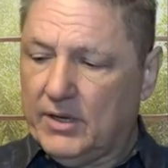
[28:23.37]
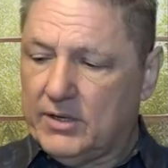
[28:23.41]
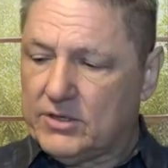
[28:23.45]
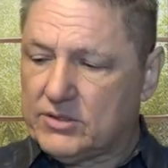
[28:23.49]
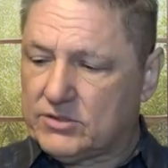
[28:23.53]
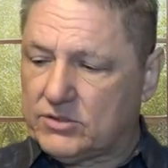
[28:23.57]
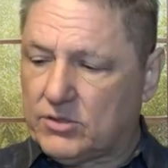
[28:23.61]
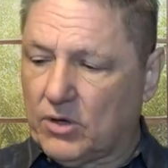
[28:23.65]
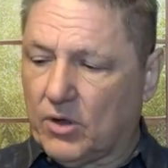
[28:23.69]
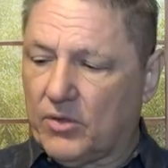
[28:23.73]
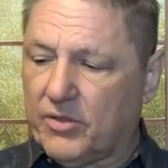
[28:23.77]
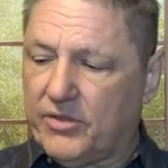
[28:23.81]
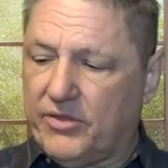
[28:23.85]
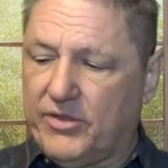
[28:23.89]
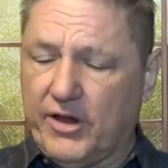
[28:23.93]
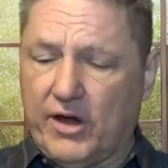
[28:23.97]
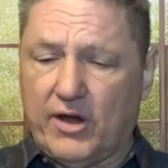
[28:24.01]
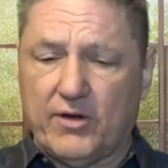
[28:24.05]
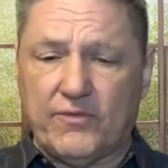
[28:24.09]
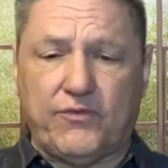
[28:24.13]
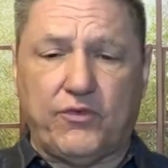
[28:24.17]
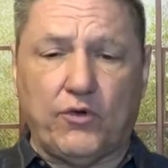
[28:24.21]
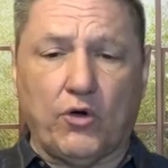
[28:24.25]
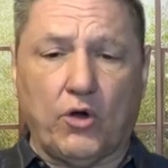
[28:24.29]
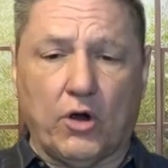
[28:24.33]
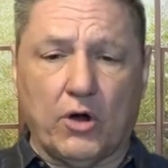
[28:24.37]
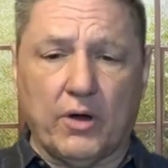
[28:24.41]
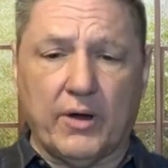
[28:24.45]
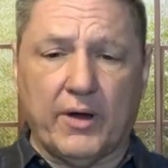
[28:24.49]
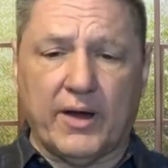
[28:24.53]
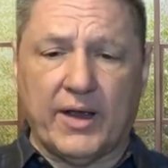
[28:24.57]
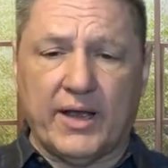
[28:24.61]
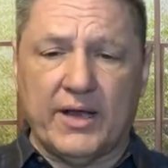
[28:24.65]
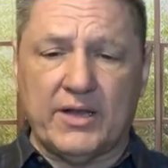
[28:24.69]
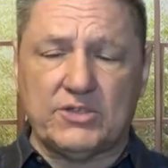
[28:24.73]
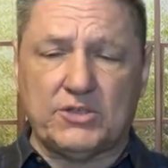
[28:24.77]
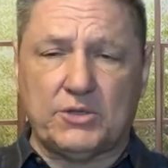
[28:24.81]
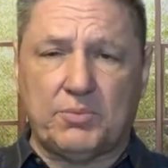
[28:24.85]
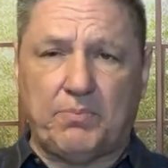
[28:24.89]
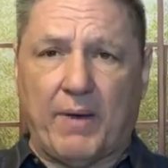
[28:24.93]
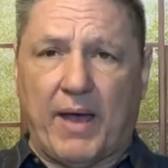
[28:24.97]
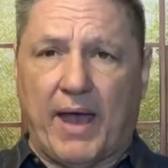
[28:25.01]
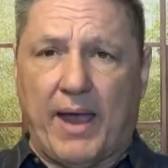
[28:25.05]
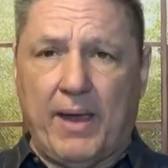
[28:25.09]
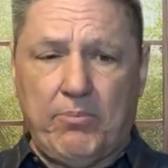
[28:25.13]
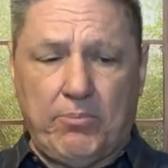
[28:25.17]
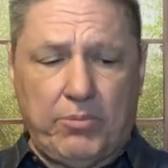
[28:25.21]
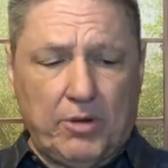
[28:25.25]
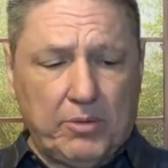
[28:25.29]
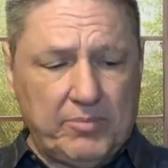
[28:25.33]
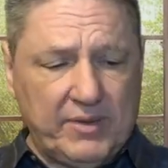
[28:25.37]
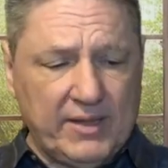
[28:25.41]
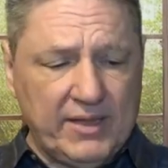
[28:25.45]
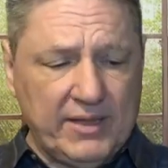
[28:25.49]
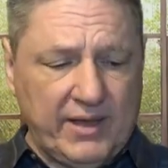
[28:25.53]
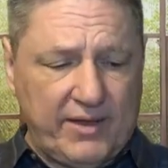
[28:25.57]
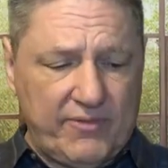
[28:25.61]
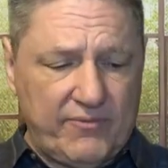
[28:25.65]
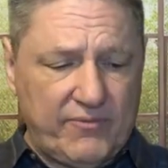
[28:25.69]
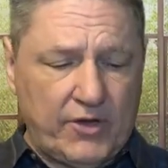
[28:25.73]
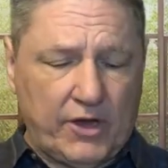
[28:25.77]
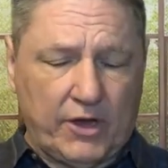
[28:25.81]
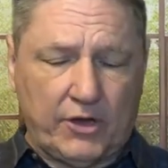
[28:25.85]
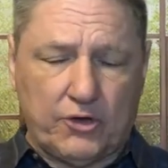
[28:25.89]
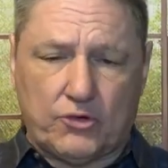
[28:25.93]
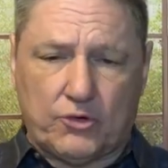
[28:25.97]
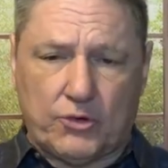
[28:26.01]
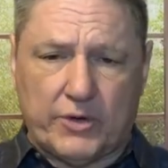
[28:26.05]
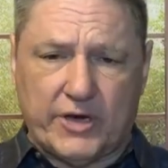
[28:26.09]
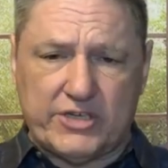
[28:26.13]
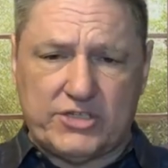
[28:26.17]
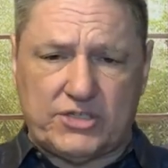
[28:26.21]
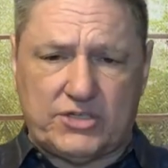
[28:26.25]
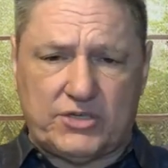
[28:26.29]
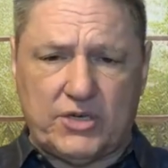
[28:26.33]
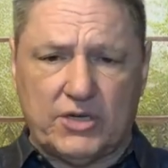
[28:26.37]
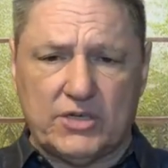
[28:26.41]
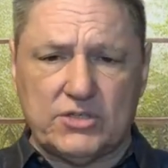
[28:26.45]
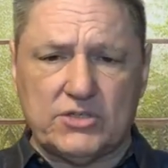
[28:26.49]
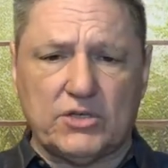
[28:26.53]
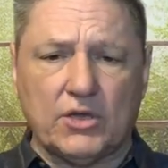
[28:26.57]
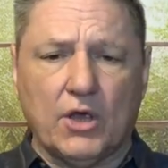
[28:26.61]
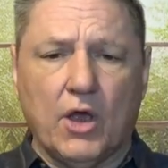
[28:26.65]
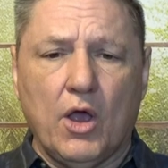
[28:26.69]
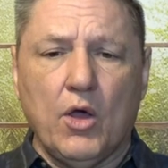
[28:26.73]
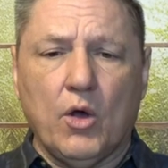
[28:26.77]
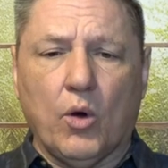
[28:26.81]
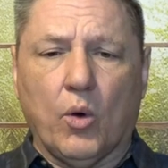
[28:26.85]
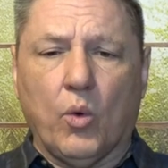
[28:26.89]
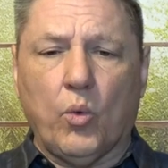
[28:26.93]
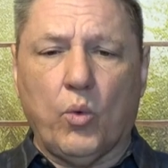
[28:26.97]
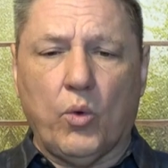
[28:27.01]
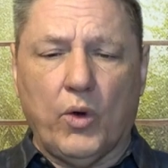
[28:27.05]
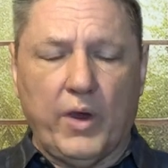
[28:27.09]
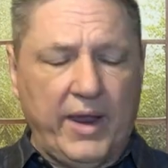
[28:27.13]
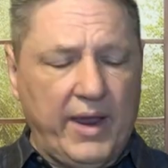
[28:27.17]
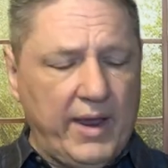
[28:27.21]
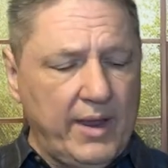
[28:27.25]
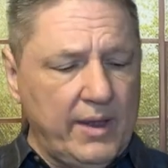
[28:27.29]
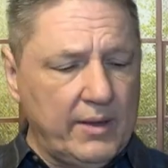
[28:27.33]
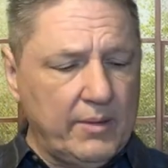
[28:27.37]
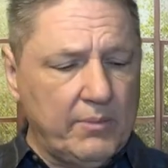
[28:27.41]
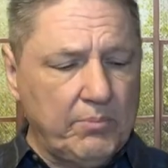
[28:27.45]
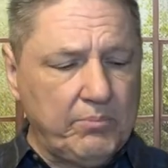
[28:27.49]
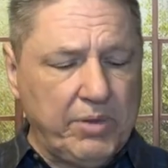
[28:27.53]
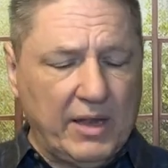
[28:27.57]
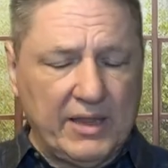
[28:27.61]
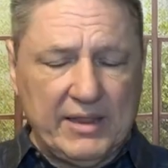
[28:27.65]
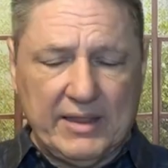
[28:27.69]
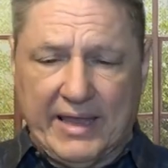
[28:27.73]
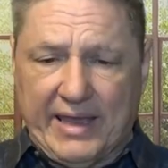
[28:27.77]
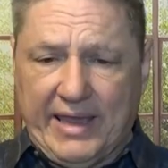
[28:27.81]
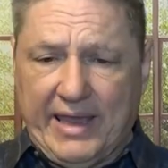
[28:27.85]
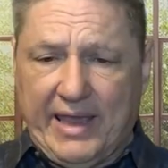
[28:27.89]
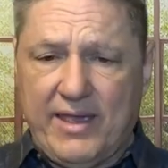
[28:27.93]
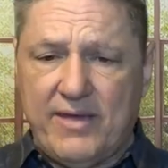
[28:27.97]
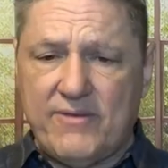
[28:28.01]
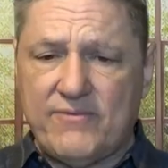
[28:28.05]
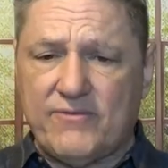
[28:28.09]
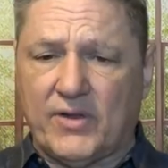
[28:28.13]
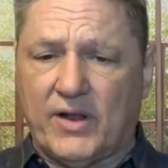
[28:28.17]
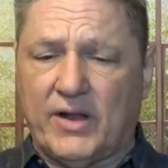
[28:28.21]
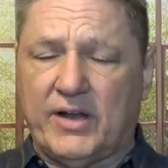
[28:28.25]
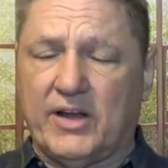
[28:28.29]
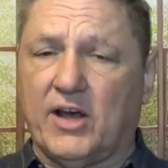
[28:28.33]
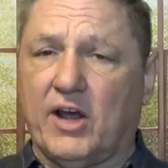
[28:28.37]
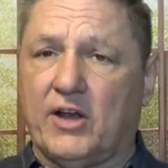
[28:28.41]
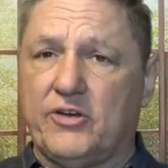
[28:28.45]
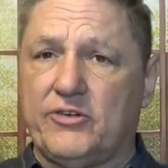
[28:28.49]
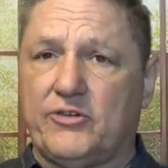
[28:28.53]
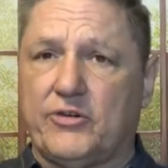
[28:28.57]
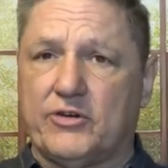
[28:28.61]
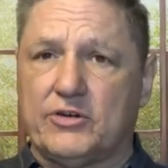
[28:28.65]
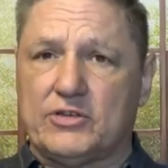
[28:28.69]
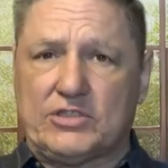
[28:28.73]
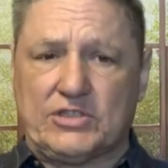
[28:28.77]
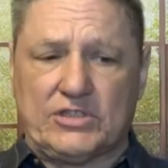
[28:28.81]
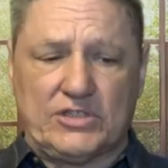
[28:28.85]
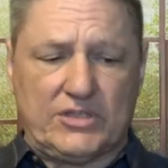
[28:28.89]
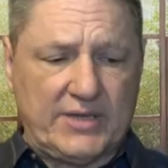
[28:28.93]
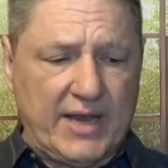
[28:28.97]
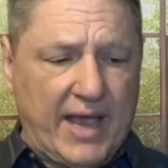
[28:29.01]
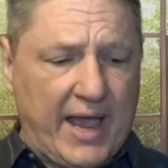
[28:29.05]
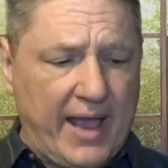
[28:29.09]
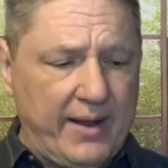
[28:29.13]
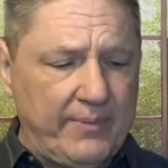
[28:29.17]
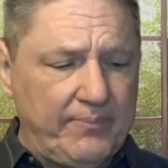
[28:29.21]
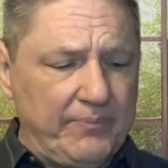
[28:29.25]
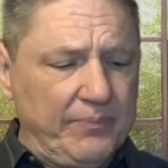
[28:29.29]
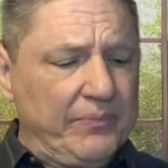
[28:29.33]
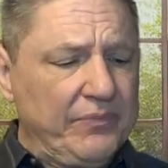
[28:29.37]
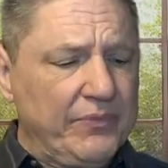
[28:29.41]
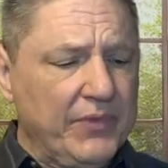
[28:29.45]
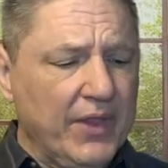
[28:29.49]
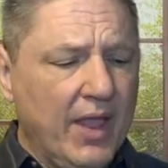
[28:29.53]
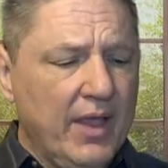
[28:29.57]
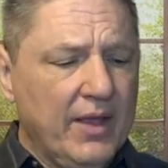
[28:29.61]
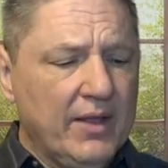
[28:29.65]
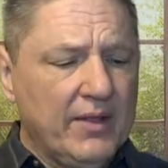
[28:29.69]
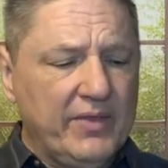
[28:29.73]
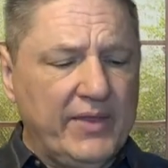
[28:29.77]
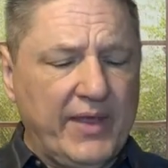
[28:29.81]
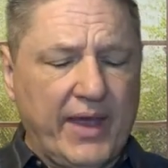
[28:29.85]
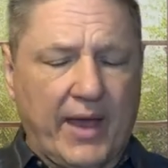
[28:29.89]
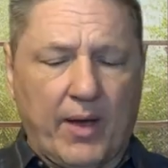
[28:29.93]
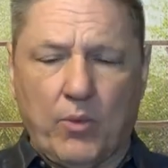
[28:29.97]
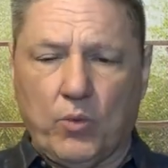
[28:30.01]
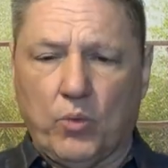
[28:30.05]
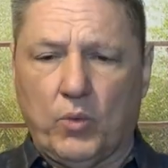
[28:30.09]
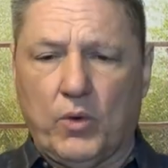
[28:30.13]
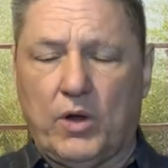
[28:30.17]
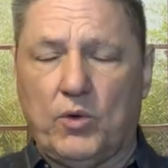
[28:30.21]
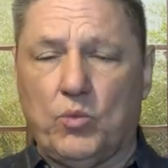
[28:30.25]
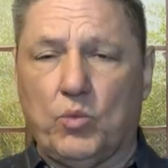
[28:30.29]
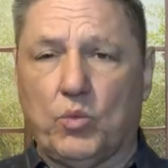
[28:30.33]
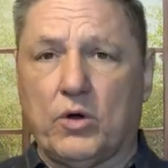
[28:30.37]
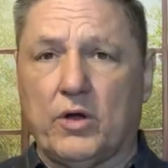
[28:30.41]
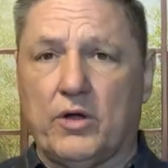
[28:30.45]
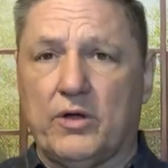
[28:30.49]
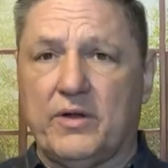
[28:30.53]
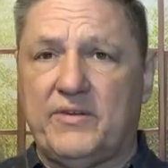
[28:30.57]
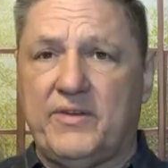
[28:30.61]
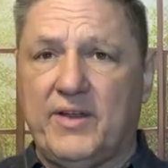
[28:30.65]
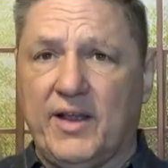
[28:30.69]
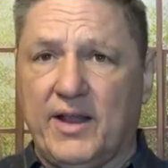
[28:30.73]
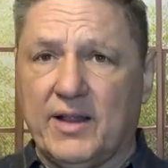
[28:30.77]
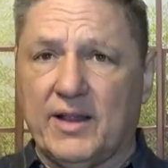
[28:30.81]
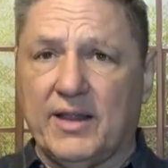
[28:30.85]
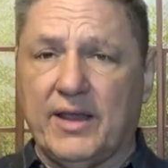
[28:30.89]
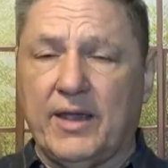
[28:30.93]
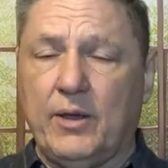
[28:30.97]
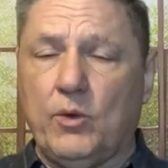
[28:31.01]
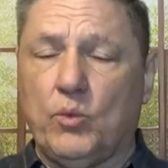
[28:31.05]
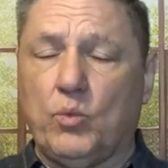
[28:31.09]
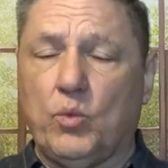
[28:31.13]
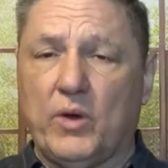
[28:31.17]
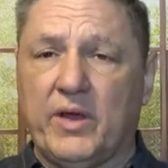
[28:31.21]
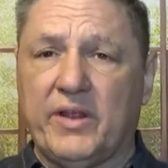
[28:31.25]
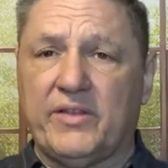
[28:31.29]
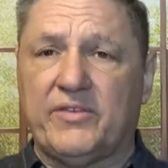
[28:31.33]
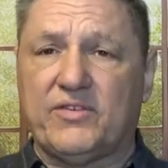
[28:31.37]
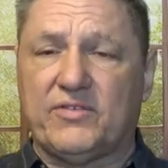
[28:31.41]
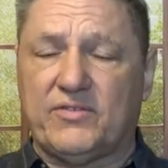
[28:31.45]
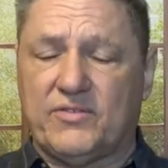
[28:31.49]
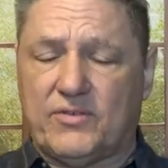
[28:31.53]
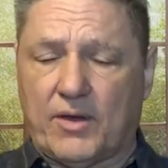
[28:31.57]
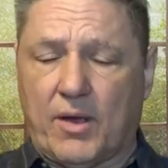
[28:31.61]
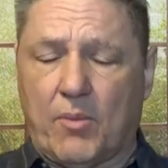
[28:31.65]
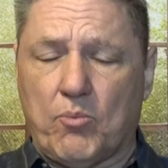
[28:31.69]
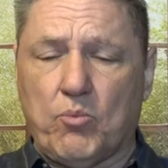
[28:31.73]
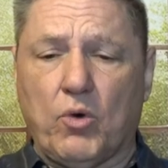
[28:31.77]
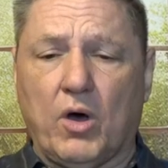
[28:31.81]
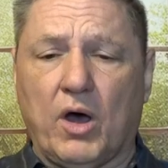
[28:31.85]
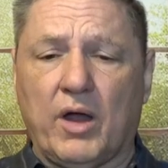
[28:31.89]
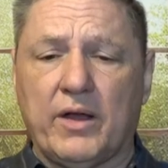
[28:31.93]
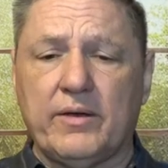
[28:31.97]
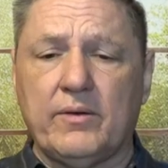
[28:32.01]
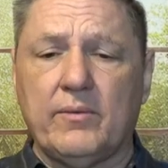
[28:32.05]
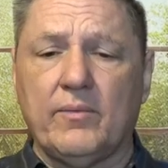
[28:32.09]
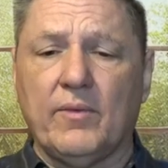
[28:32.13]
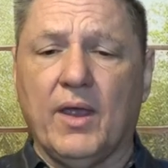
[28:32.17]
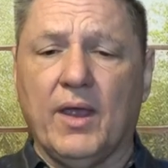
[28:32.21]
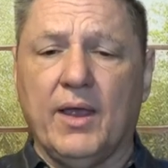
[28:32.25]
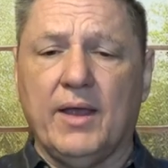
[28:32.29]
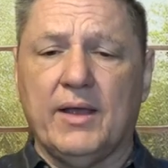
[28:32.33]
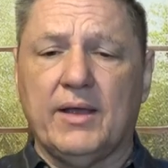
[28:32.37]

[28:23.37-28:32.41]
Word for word: So therefore, as Bible-believing Christians, we believe and understand that when we're dealing with someone,